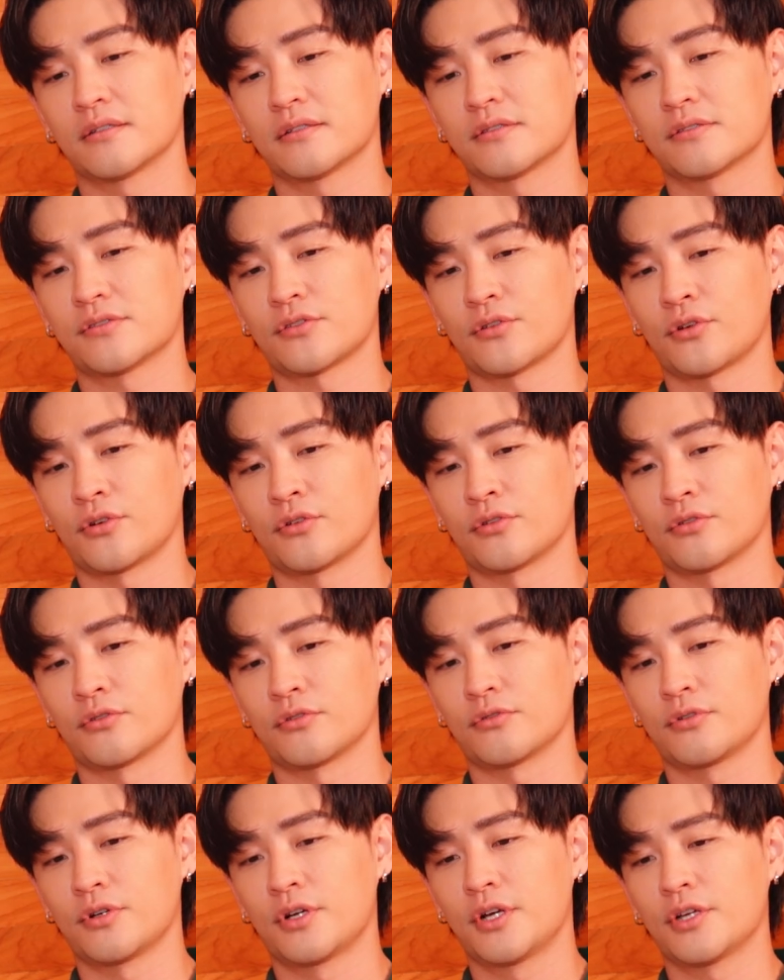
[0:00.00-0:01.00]

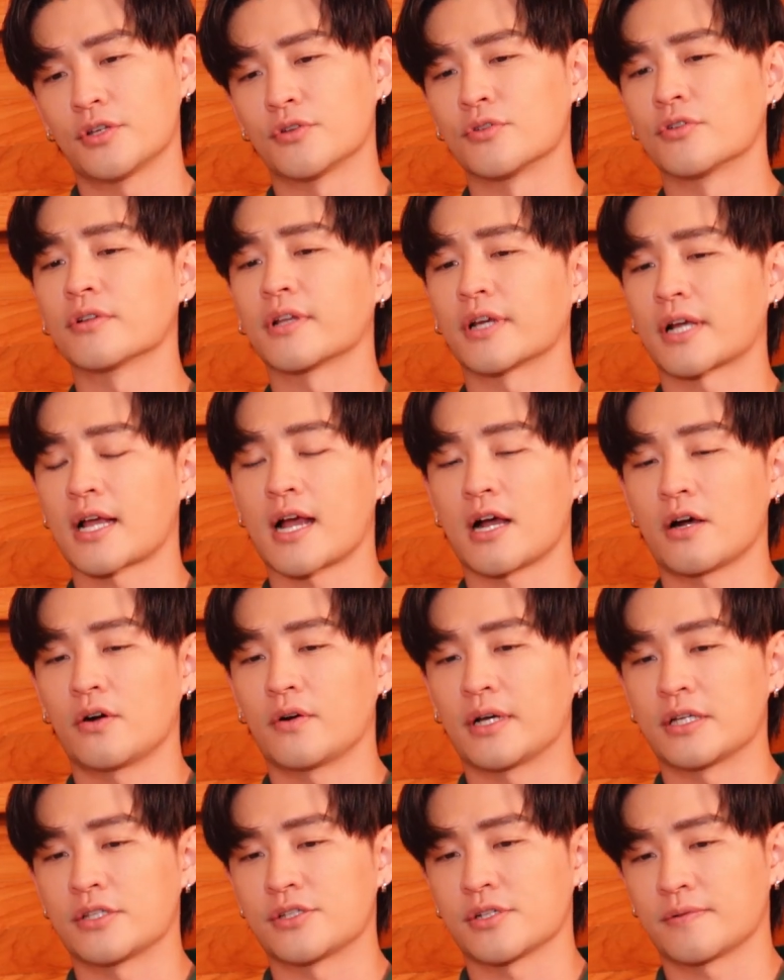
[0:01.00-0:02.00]
so you know, like how
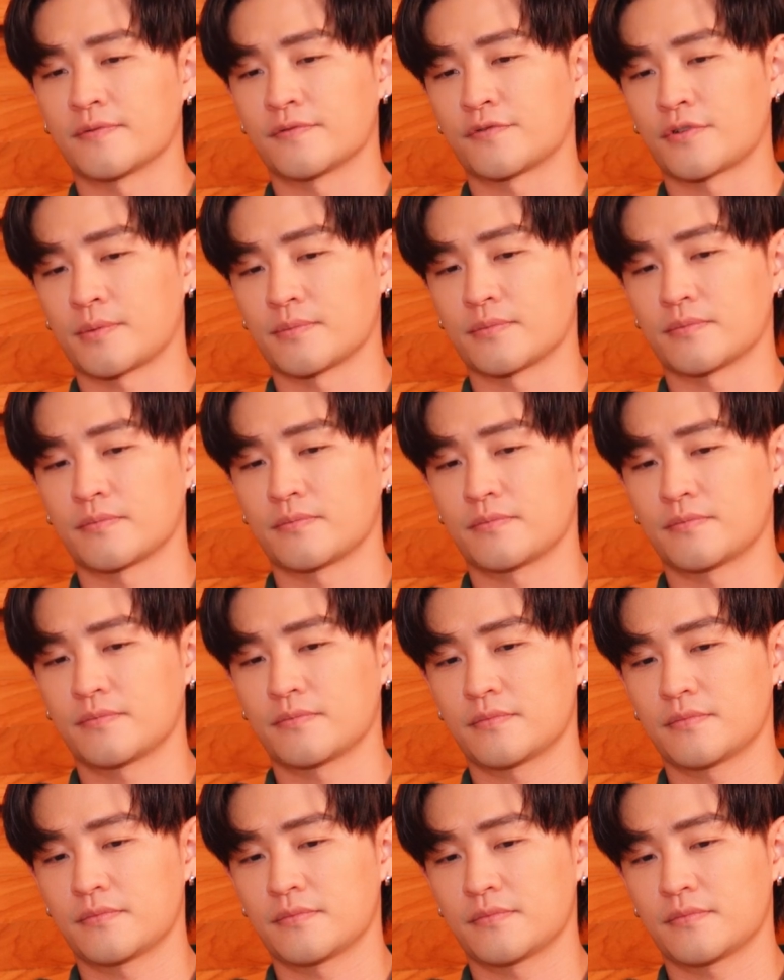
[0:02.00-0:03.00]
I jumped from
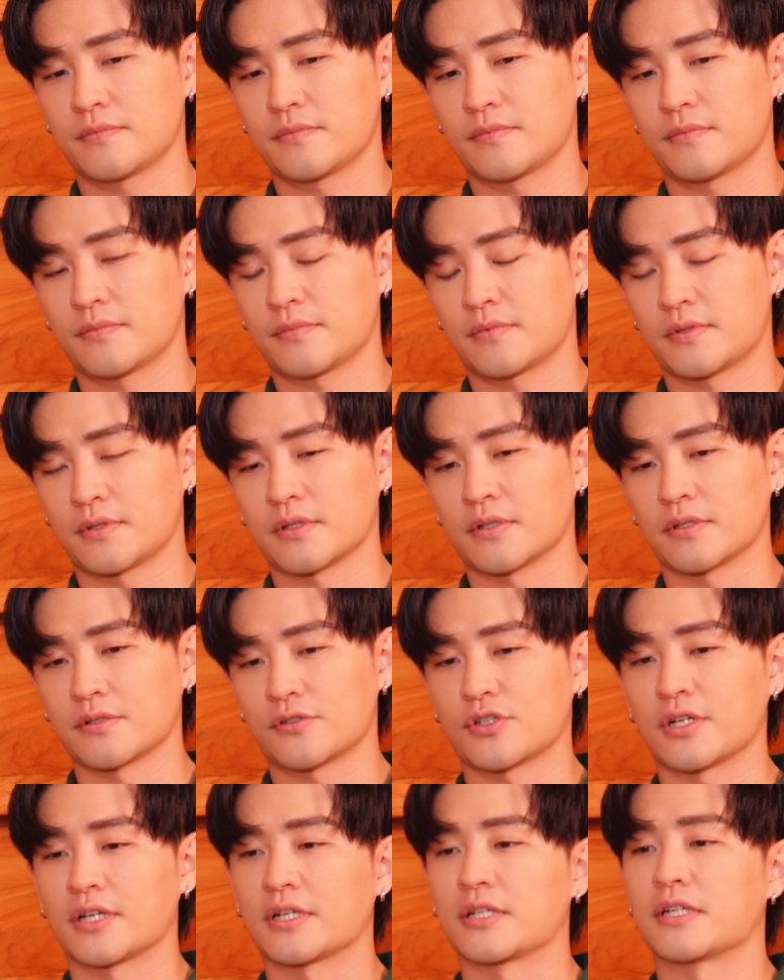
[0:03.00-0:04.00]
the
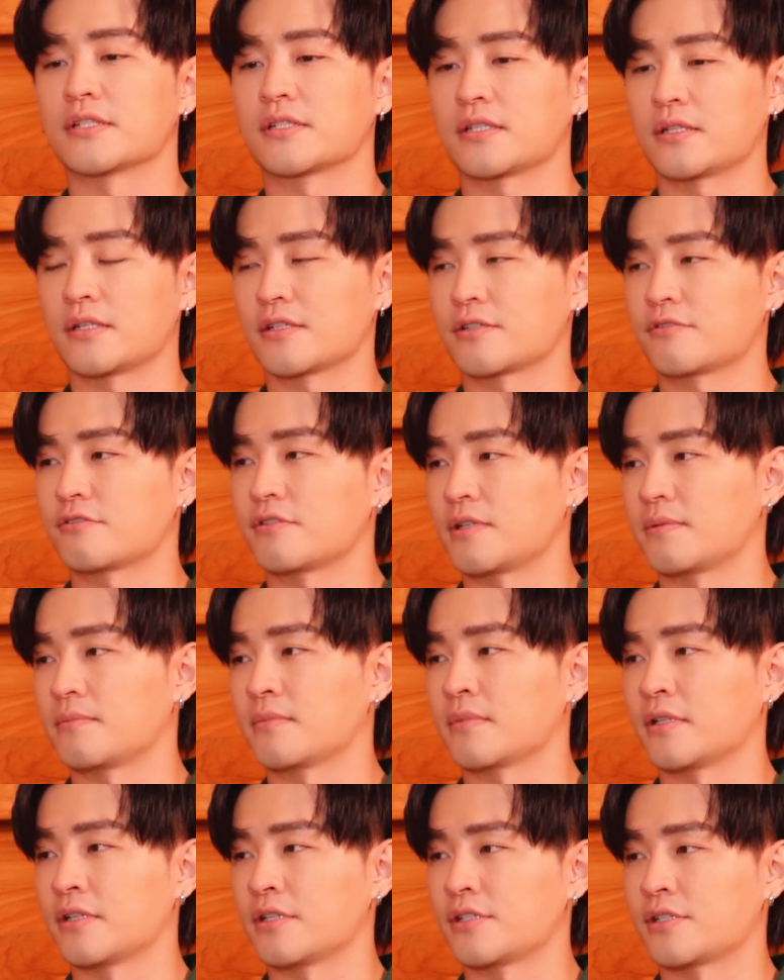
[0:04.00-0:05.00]
Chinese industry in
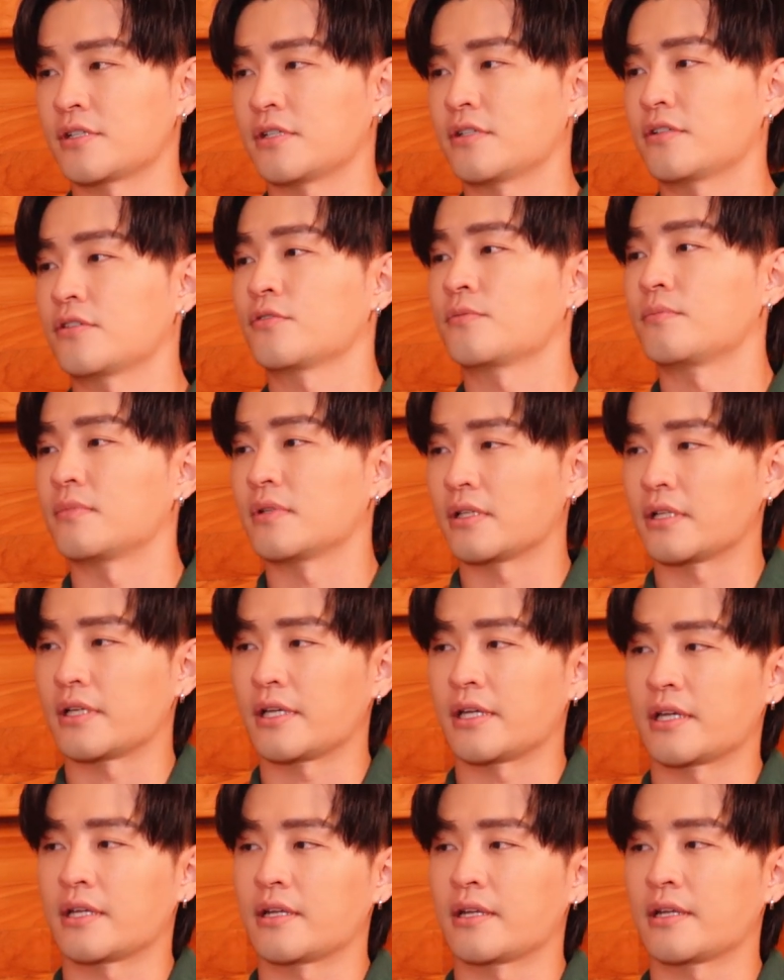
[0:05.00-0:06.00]
Malaysia to
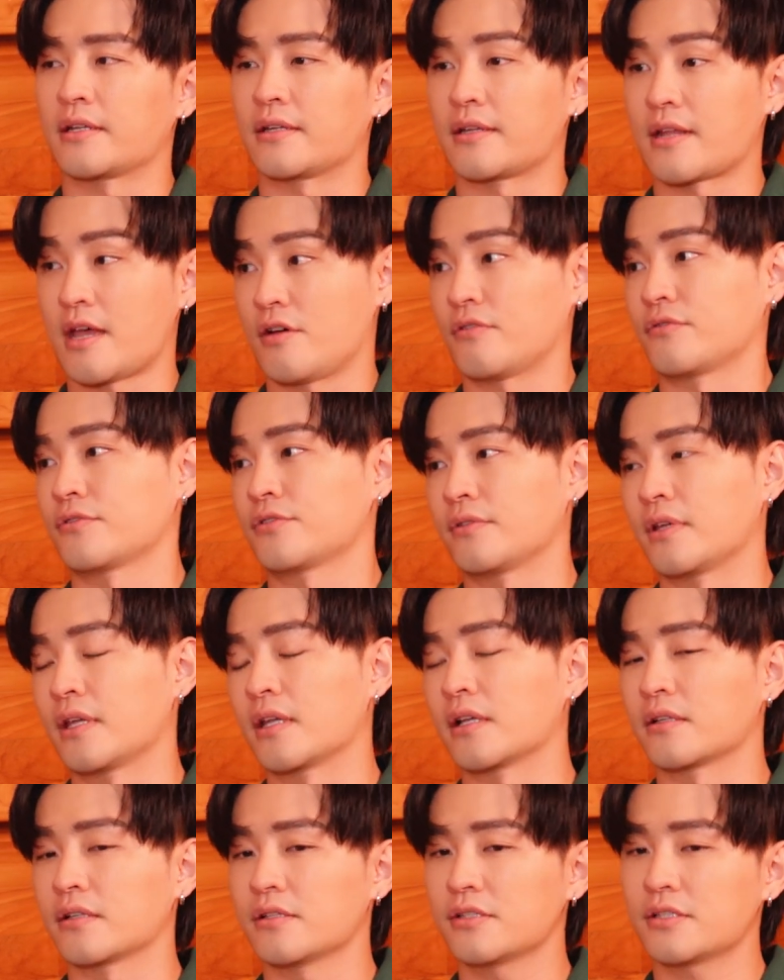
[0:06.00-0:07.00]
Malay, and then now to
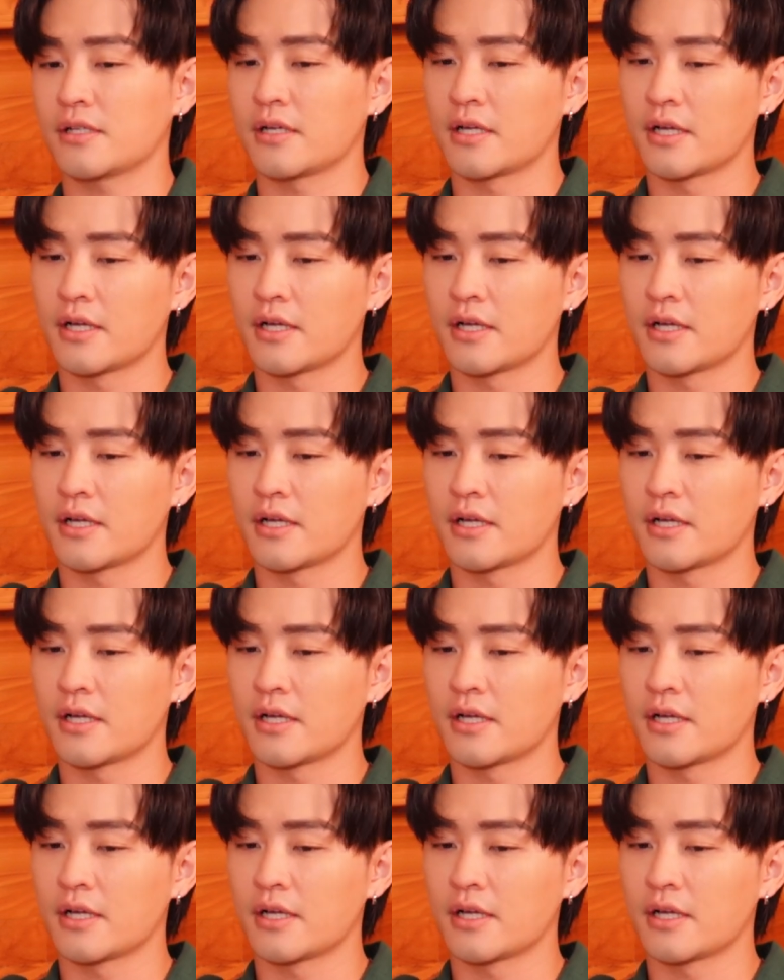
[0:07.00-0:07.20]
English.